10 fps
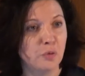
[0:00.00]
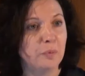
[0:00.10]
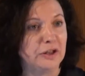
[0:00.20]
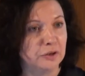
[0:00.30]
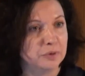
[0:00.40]
there's
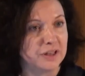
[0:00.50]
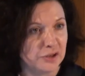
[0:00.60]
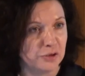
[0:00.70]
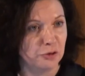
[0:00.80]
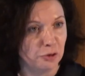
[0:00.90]
no better
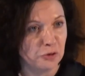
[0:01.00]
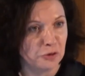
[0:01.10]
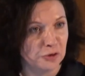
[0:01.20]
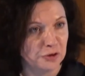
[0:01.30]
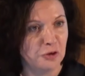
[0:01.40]
place on
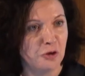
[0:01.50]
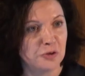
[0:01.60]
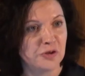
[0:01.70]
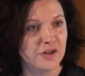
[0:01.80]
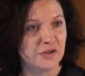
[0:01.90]
earth to
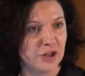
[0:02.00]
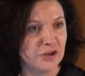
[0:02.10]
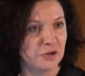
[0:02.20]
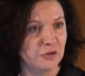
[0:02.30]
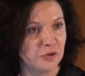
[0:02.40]
host a
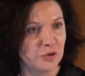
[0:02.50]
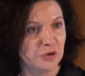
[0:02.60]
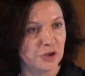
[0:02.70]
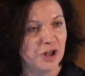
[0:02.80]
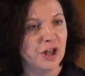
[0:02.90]
session of
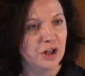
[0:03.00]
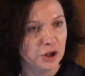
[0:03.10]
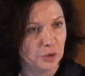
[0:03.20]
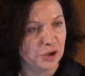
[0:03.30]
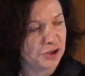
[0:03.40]
Jewish
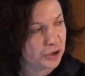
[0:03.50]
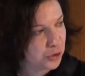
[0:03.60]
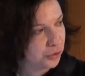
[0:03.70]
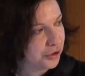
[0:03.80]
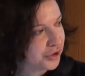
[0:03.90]
lawyers
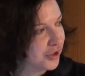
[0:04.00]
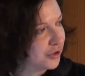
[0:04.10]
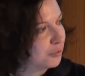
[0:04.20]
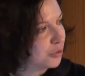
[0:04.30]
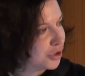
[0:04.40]
and jurors
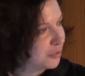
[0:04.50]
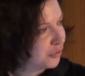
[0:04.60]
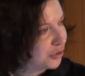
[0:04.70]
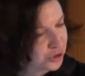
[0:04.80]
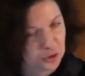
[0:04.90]
than the
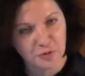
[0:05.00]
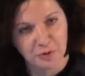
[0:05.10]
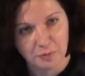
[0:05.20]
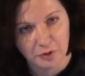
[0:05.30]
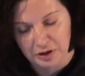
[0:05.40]
Museum of the
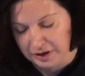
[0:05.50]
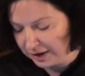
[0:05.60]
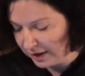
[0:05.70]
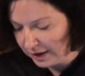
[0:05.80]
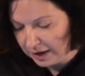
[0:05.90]
Jewish People.
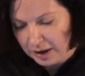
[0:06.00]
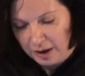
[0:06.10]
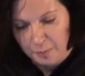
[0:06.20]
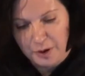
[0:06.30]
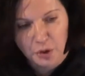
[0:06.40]

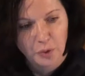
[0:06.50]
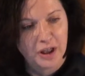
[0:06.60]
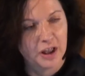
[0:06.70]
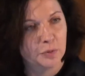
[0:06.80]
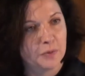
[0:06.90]
By the
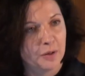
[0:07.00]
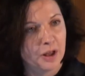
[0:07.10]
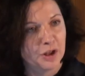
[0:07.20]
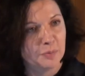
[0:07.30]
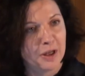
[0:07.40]
way, it may,
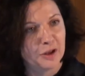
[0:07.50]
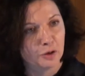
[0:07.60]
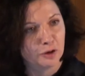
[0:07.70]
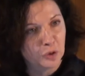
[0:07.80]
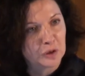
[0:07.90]
it may
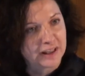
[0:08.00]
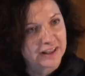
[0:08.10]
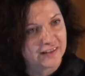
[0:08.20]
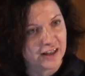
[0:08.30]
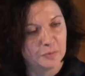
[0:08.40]
not look
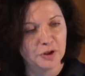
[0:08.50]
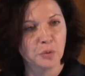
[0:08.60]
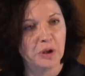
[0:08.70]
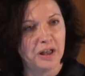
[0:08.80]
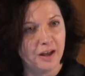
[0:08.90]
like that,
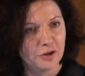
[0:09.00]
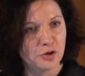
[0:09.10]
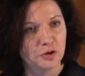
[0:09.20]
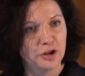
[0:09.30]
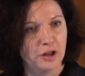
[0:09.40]
but we
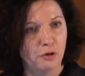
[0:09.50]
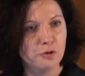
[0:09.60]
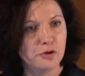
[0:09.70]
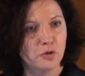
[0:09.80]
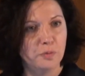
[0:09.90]
actually
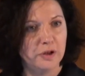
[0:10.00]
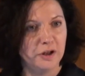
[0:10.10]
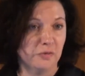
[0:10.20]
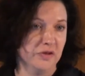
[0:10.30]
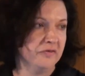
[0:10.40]
are also
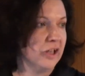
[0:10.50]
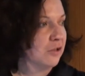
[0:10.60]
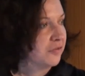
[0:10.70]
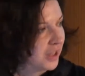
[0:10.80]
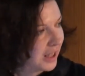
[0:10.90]
part of the
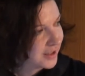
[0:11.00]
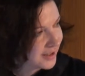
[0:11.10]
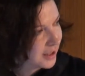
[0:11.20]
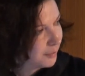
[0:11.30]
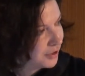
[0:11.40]
fight of the
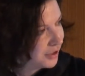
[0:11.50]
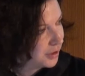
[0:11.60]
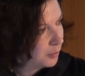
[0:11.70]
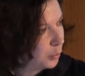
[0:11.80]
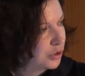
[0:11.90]

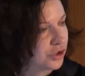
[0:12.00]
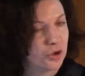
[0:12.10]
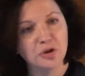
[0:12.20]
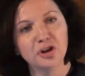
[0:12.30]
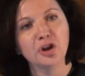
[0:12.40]
anti-Semitism. We
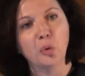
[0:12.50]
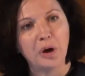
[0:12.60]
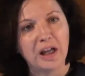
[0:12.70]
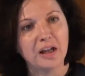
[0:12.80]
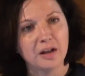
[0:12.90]
just do it in a
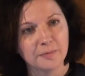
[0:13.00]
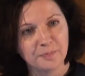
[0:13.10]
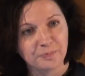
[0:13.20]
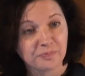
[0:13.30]
way